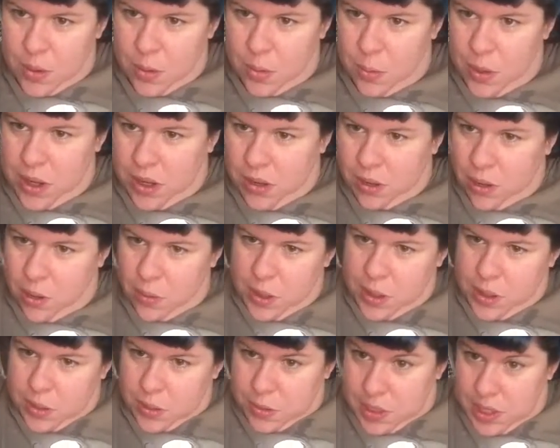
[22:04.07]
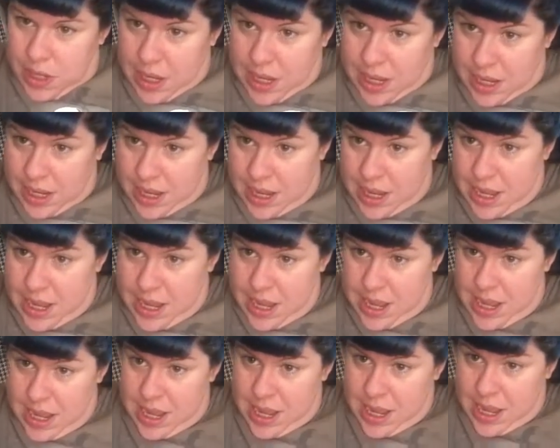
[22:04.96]
we are going to take
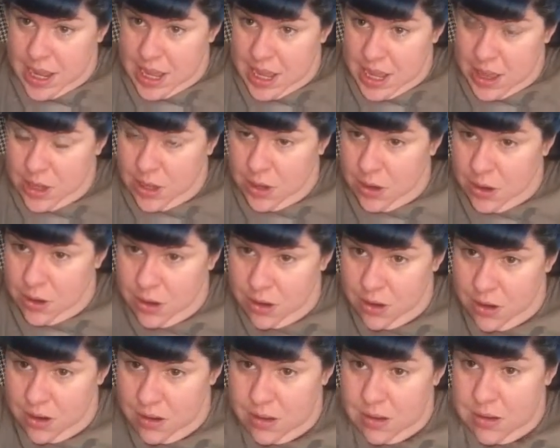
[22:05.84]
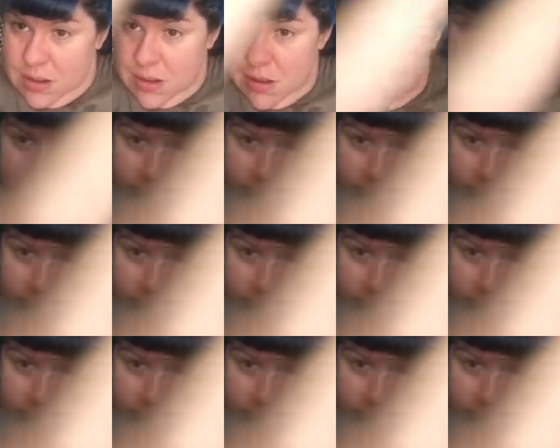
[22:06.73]
the curl